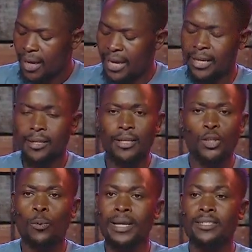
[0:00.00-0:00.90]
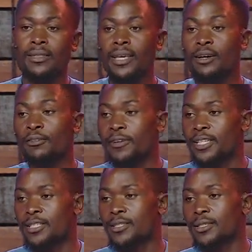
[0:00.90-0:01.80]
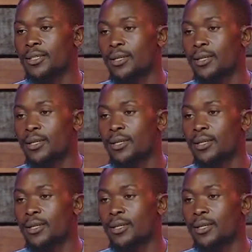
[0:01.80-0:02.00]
And you might think of it,